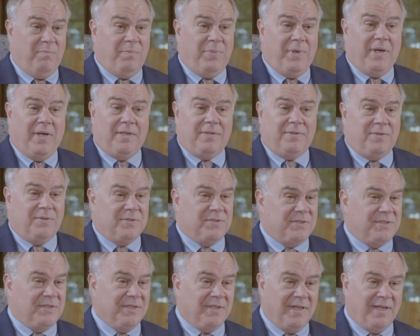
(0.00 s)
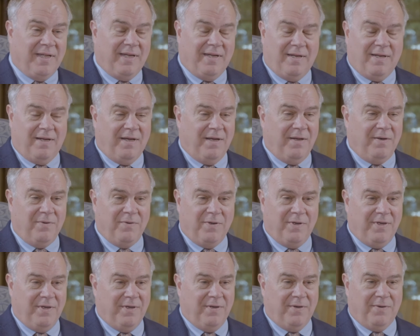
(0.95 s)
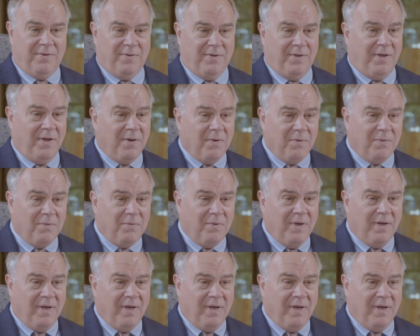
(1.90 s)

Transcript: but they're still at a 100-year low.